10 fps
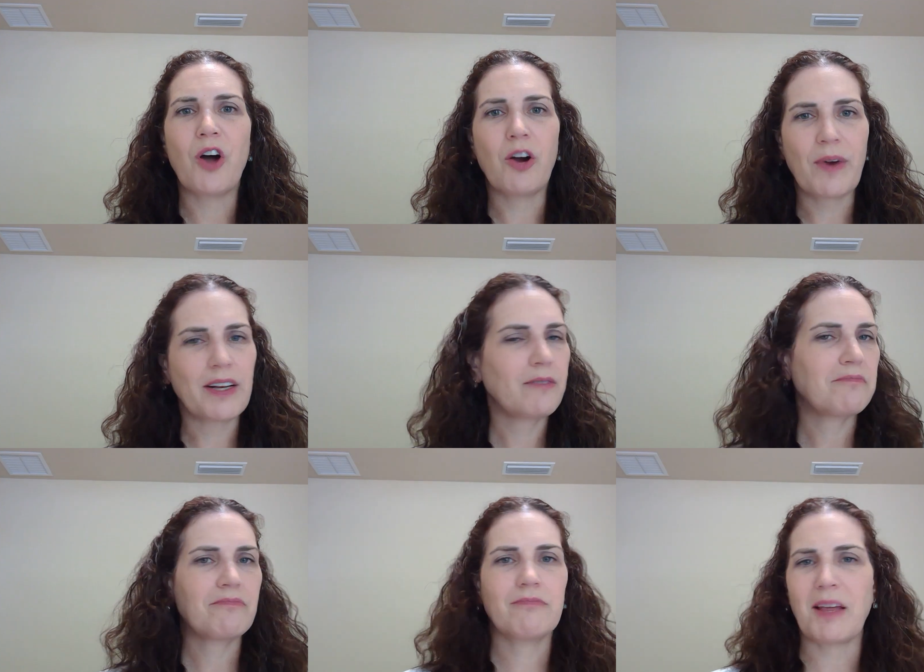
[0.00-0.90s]
already.
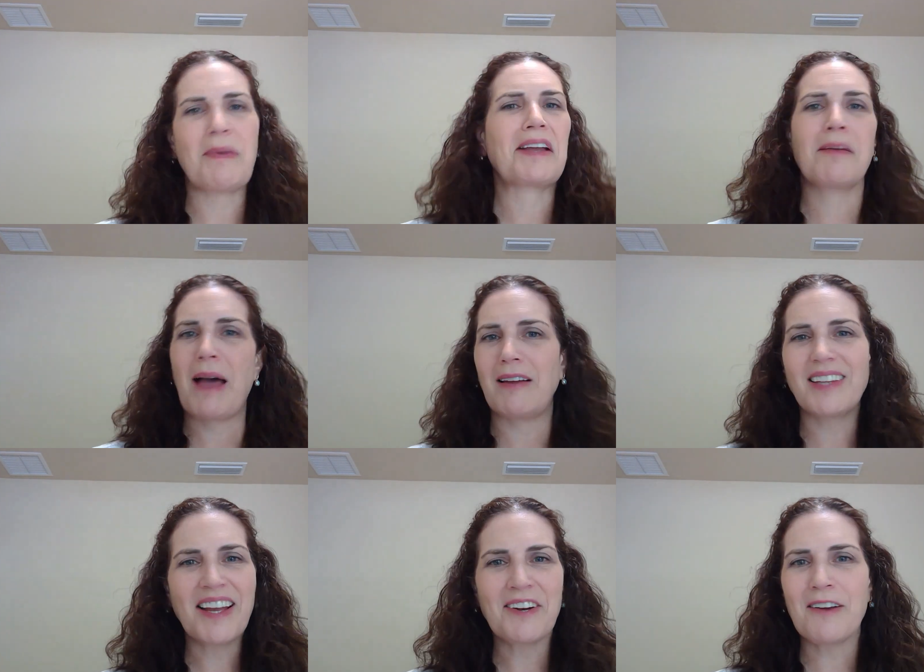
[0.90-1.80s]
They might come out
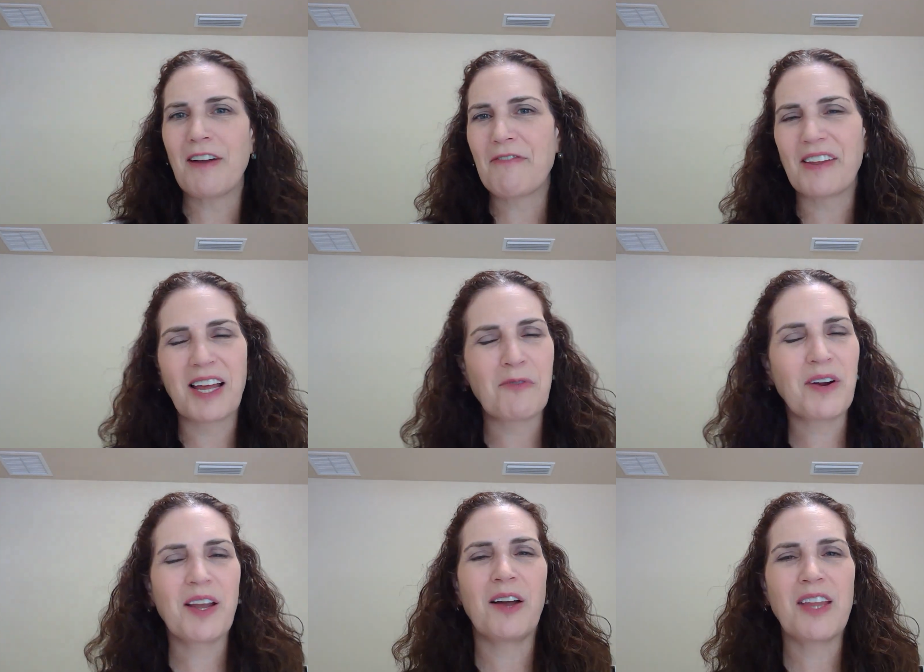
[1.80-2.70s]
later if I feel like
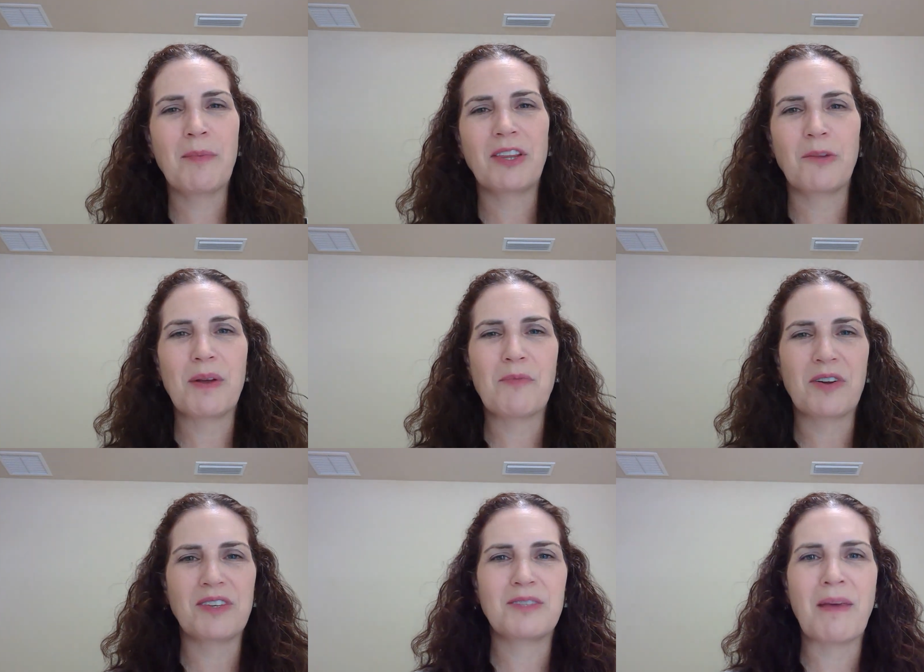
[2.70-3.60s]
working on them a little bit more
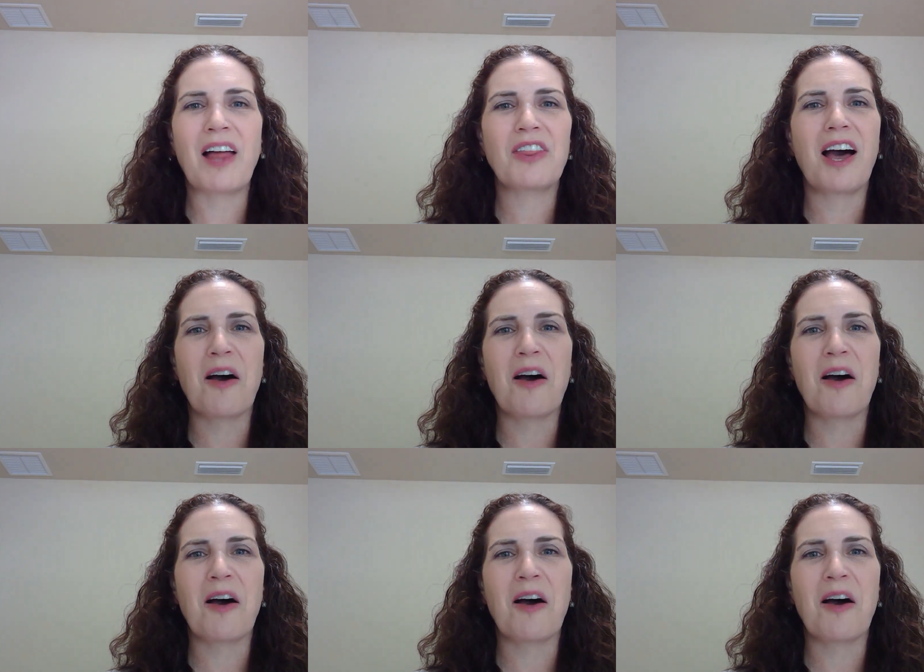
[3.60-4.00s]
this month,